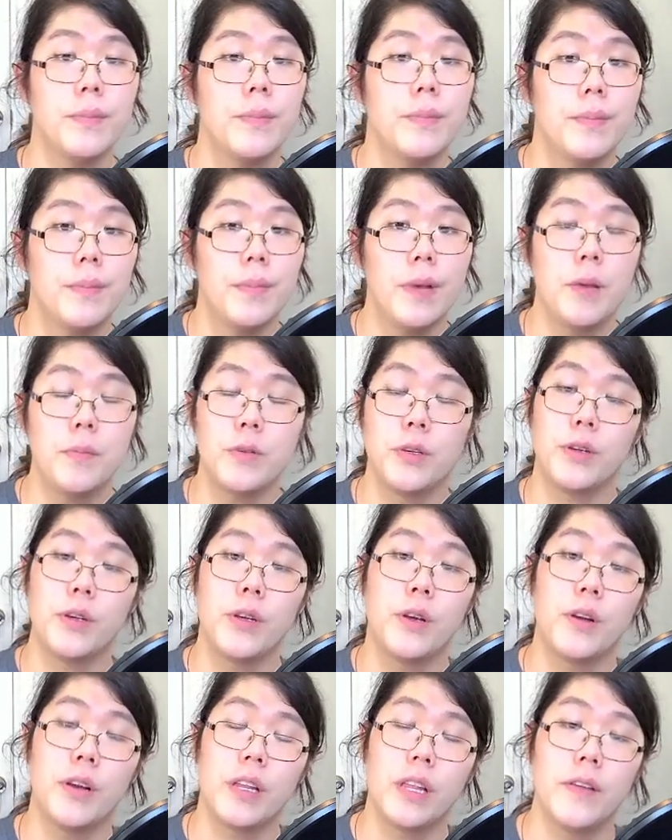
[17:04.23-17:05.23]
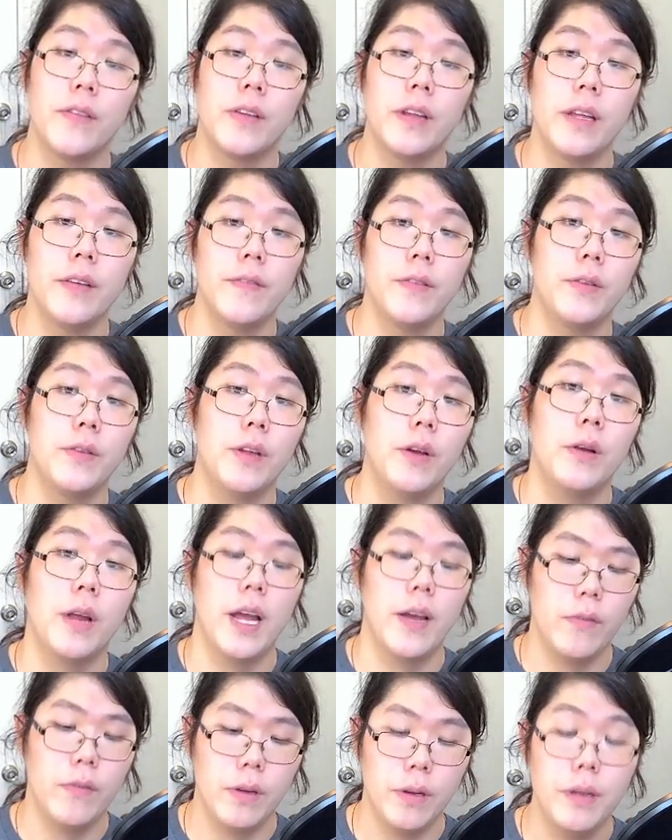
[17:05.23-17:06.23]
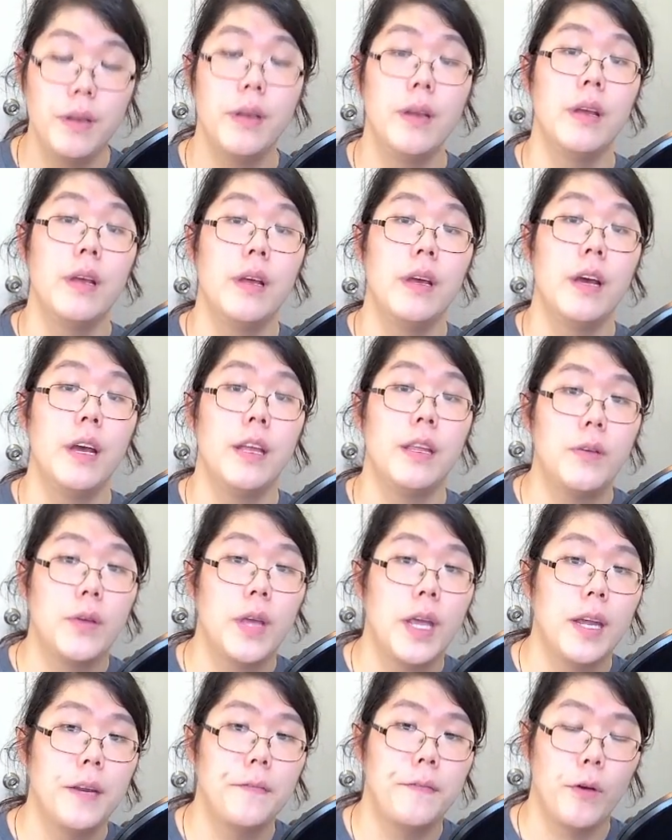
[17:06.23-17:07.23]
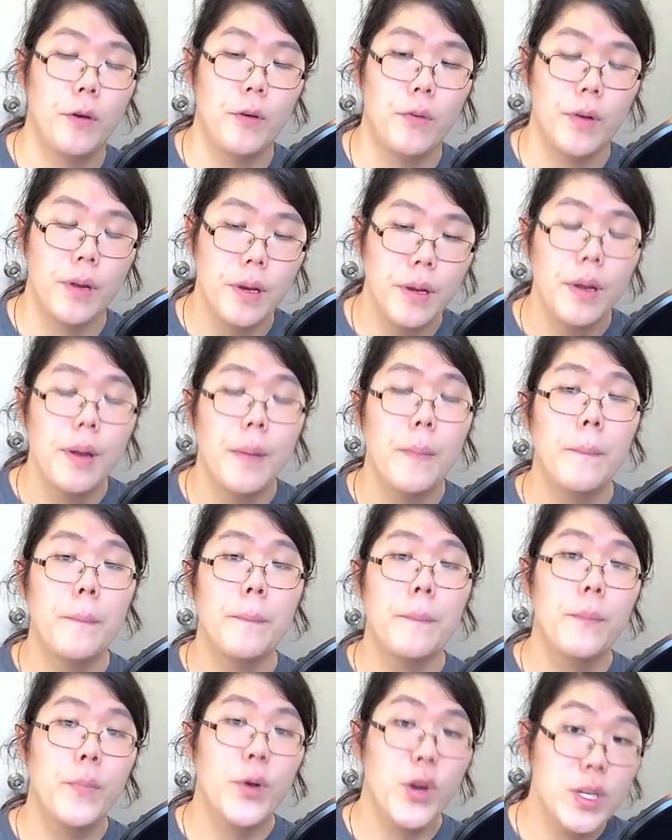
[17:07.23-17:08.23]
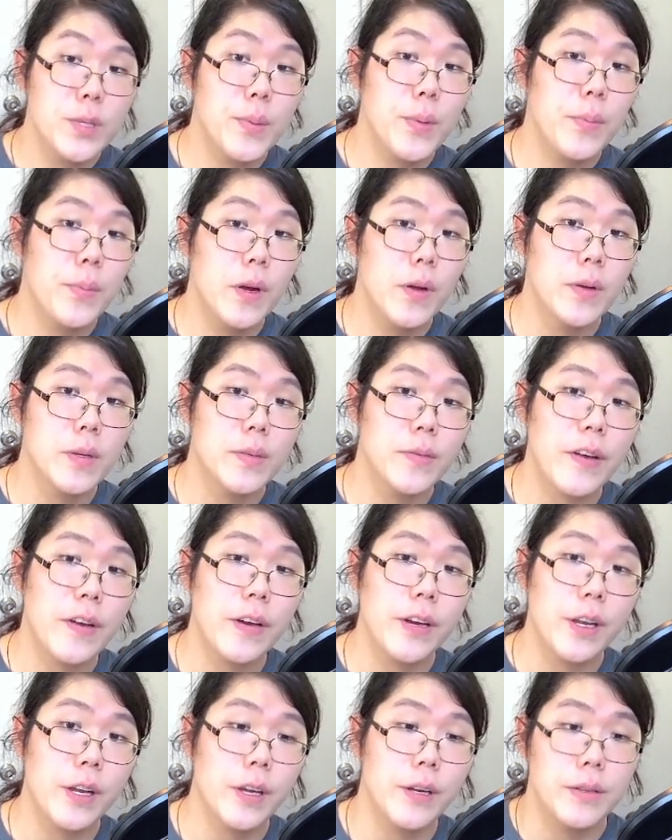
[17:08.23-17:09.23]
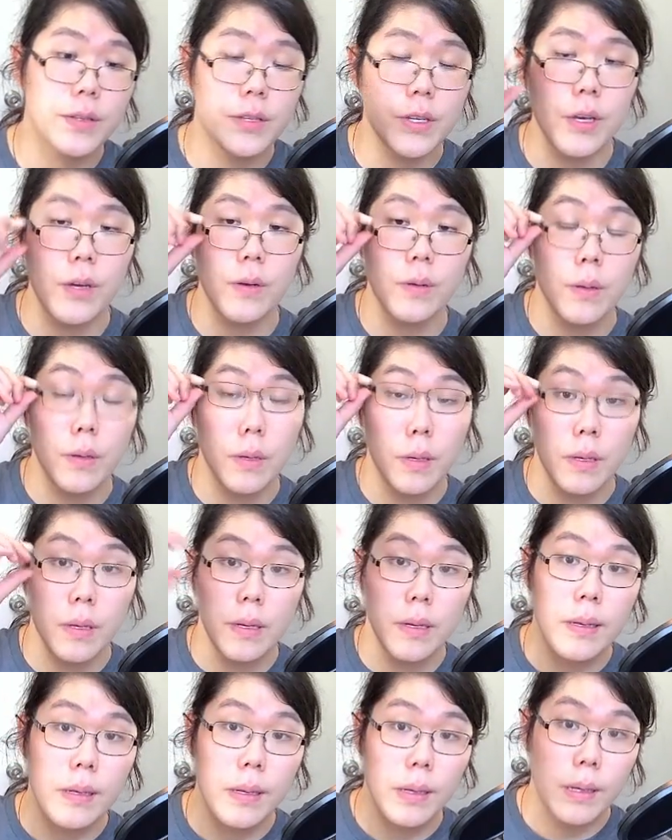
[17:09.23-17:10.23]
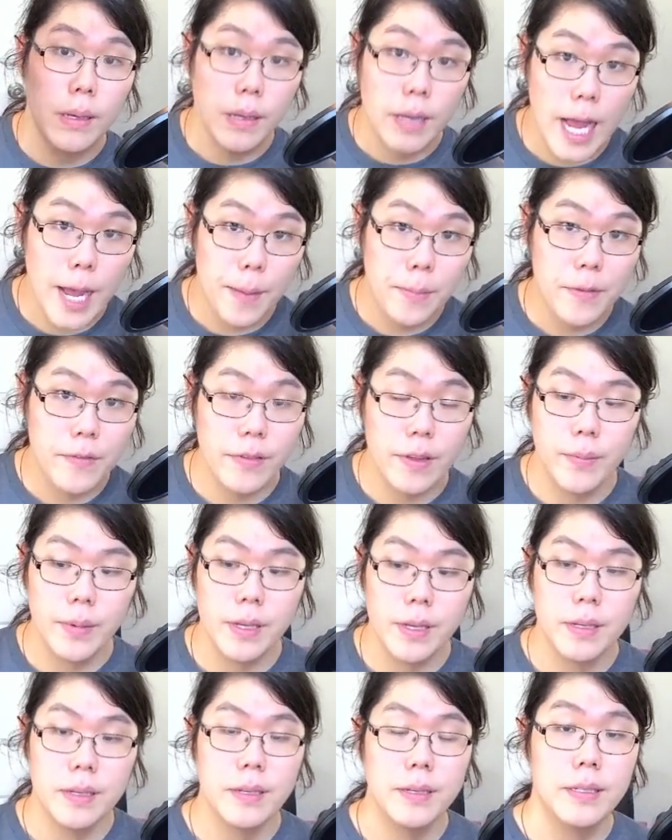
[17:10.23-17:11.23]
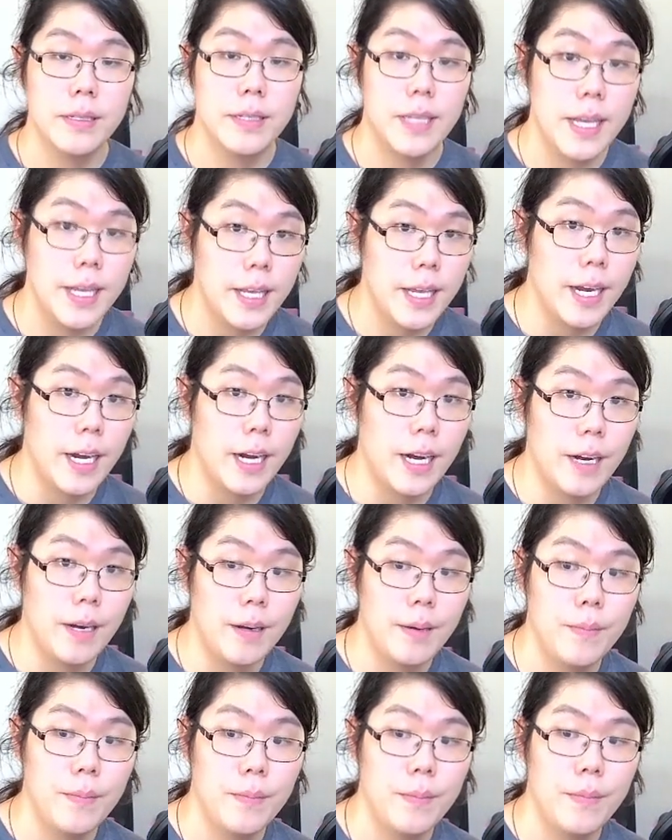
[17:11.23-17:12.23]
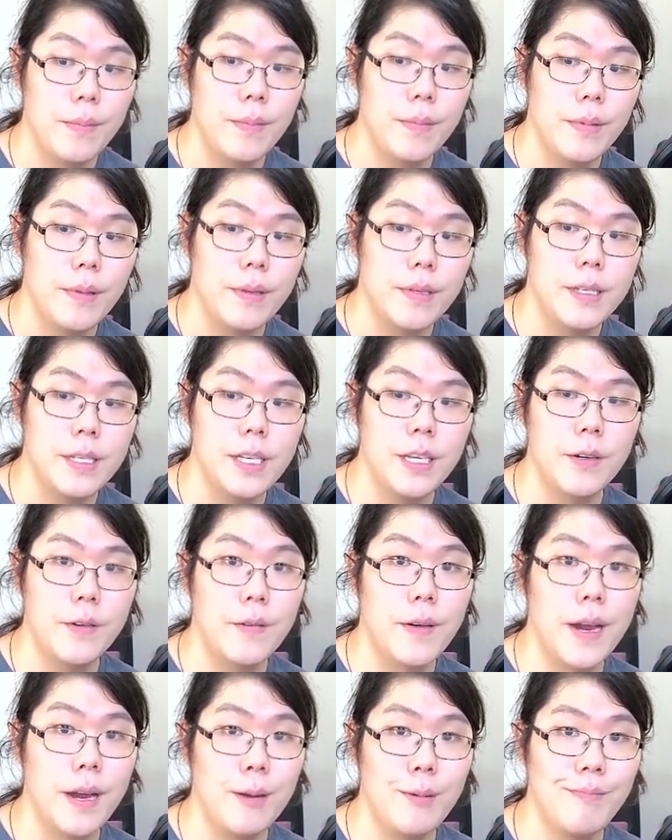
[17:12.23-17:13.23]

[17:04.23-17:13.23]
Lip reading: I'm sure you already love it. And if you don't have one and you can't afford one, Prisma Pro is very good. So, happy flipping. Take care. See you around.